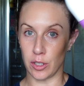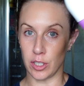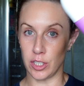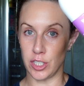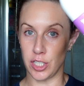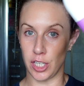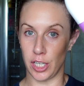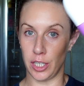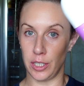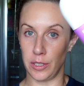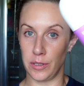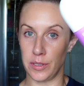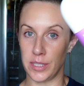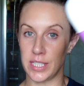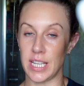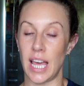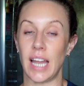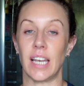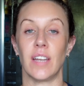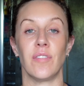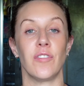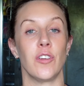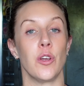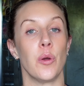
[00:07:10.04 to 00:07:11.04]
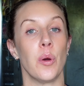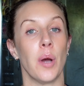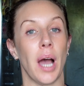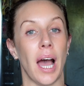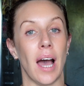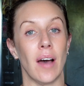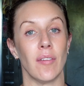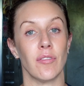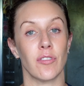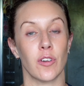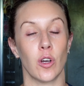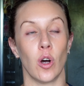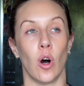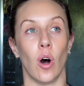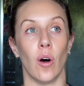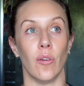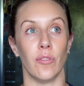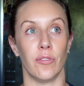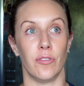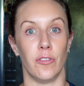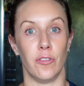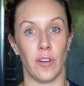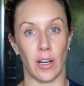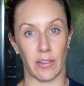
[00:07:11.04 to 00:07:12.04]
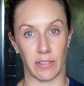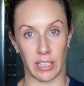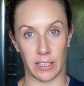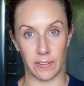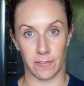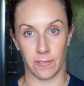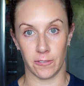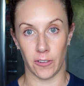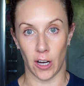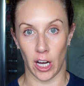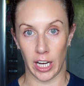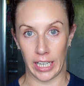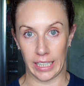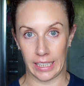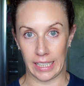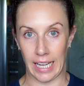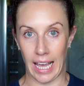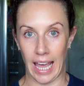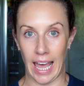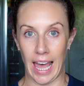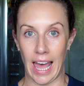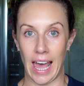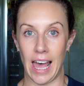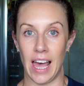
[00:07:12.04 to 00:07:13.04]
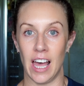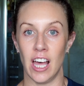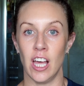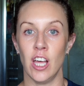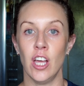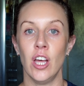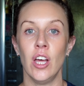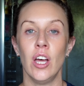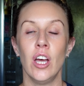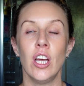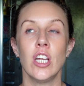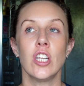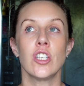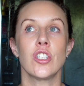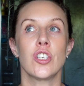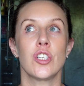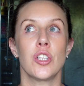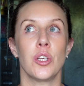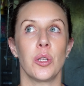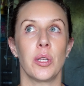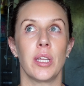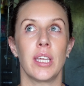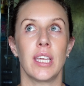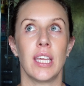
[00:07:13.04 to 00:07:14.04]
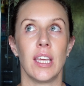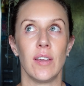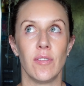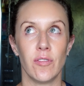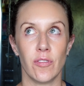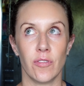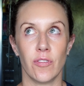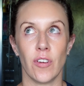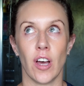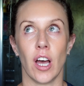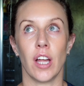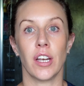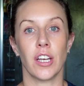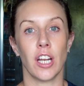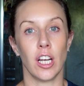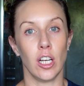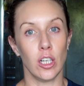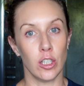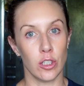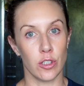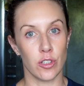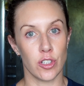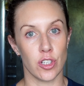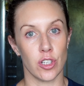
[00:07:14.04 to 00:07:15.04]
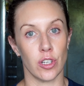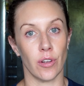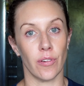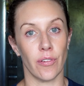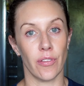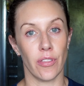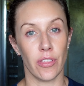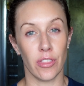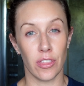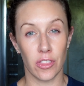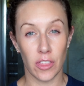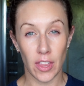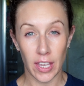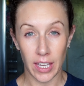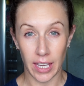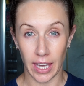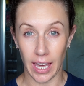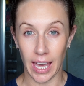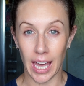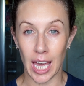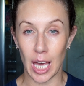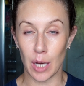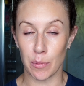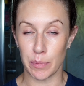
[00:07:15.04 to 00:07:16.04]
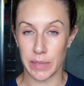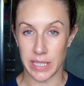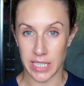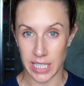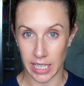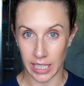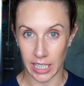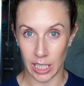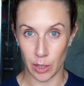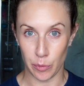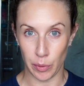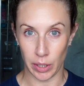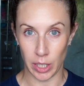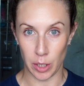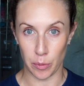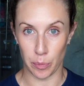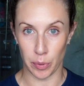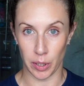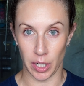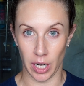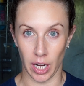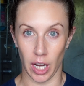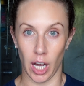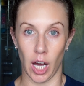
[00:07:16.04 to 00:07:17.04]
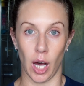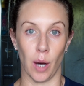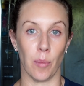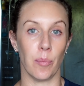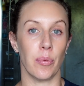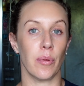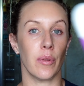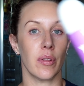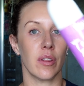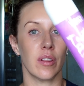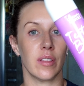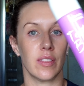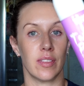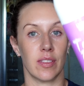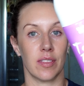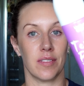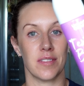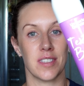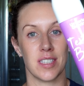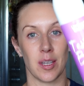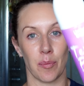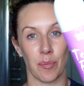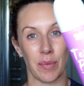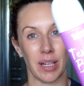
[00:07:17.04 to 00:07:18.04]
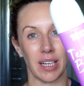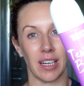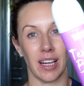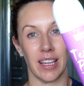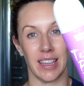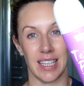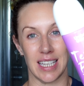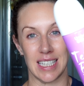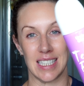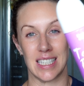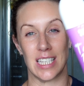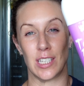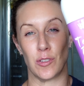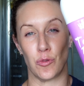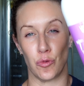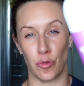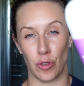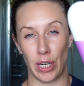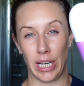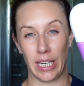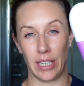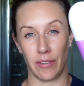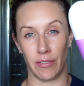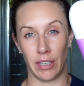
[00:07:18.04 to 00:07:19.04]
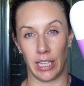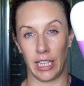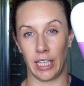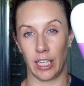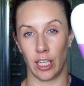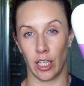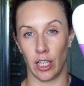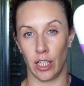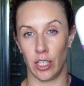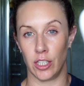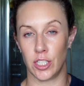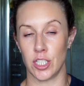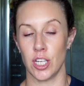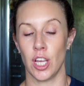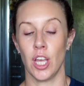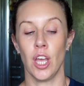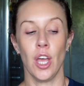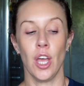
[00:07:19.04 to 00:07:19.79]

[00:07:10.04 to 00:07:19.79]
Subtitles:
could use, and if you have got very fine hair, to give an illusion of thicker hair, particularly when you put it up, something like this is really, really good.